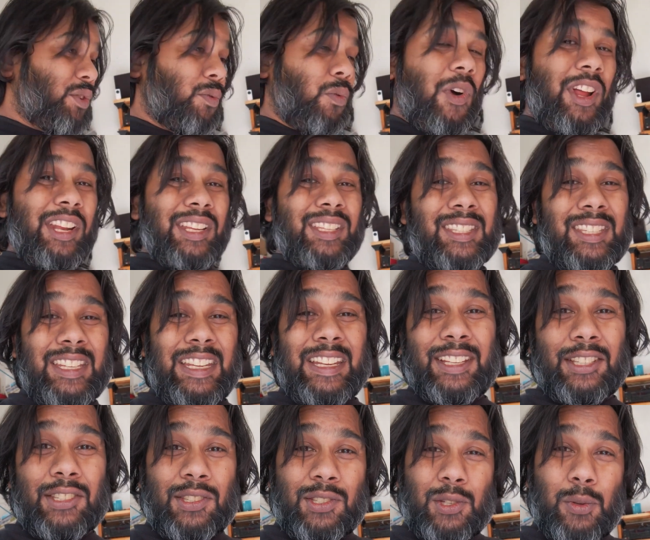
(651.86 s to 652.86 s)
that you want to
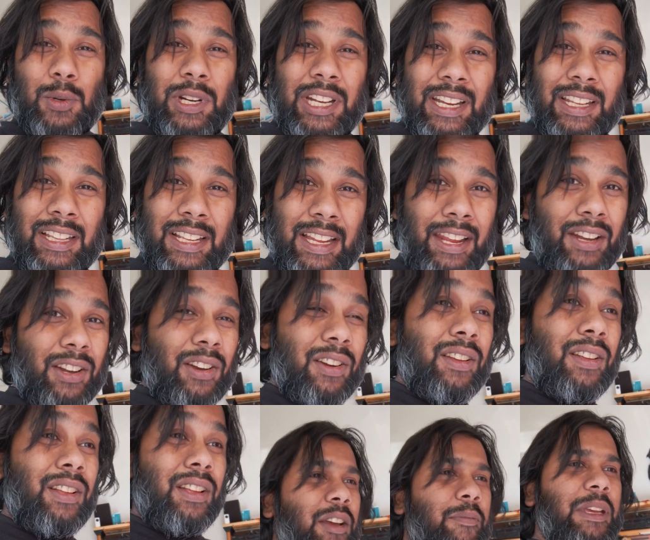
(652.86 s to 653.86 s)
see this sooner than
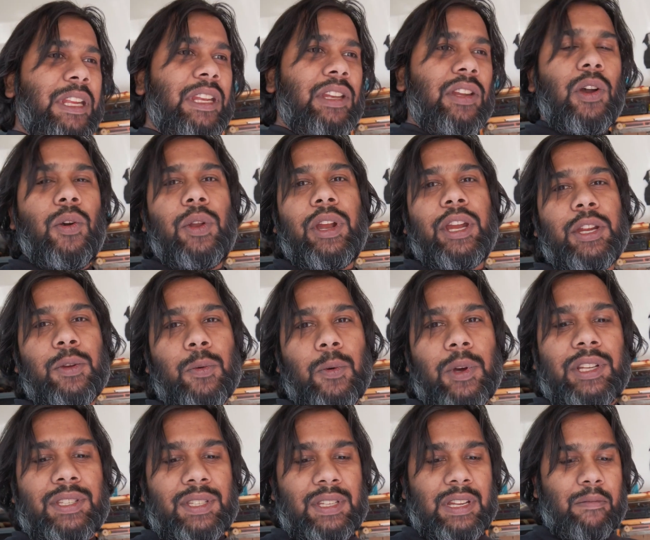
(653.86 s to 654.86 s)
later. Let me know that you
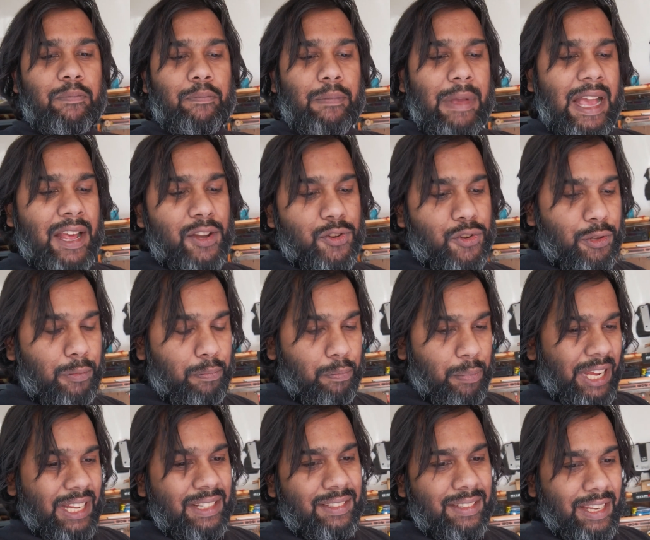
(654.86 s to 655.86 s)
want to see a mandrel
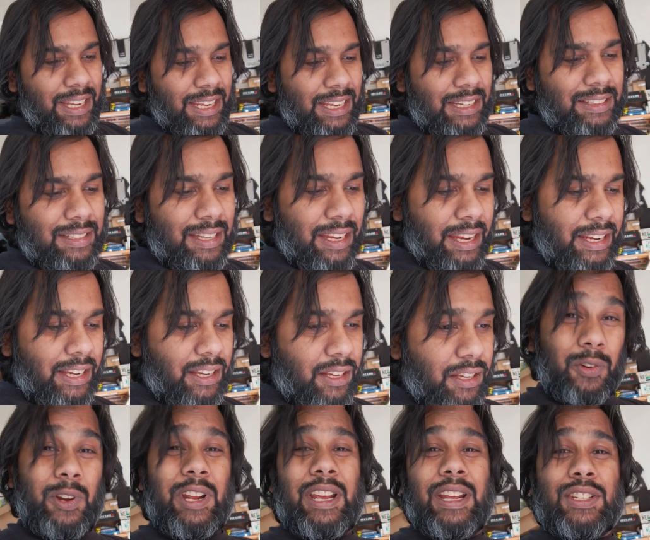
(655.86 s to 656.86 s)
bent
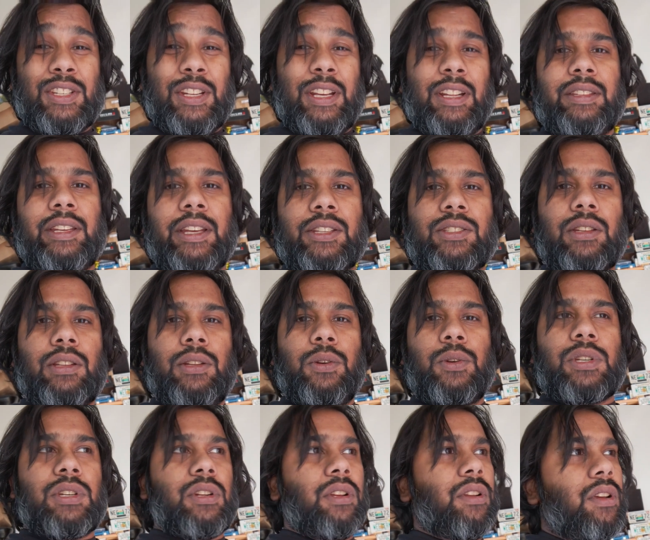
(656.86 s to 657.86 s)
intake, three inch intake
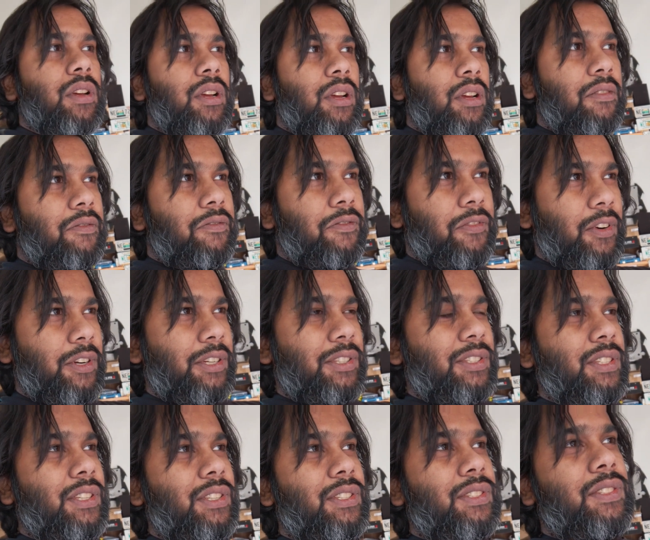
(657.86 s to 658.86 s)
solution
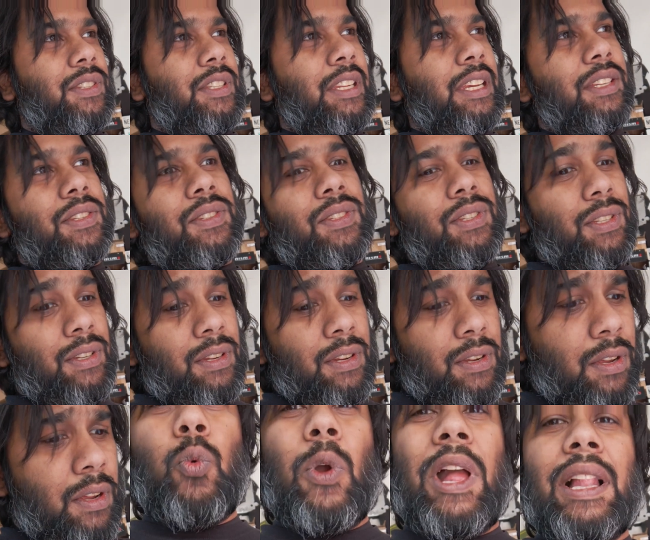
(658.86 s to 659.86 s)
versus this
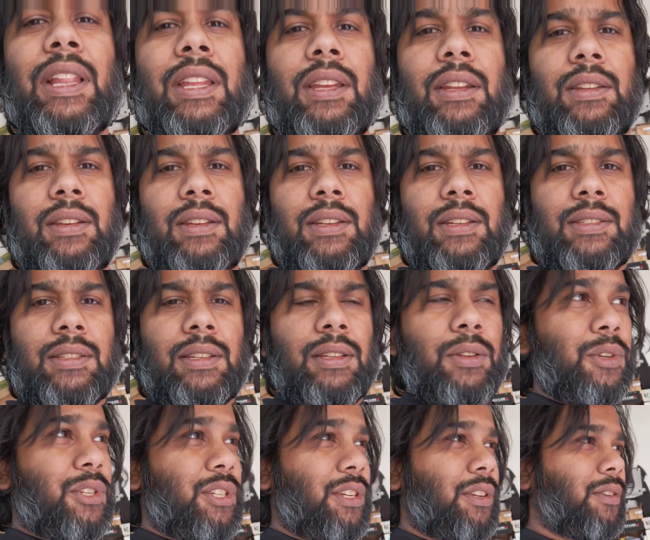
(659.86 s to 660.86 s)
welded
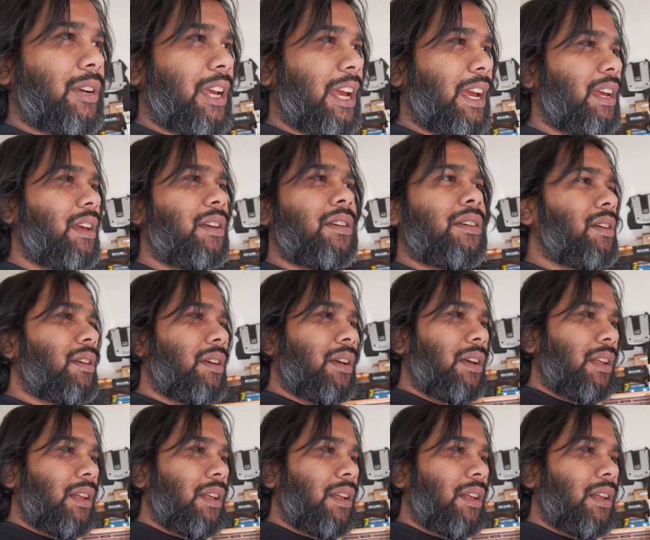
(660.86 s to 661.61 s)
solution, okay?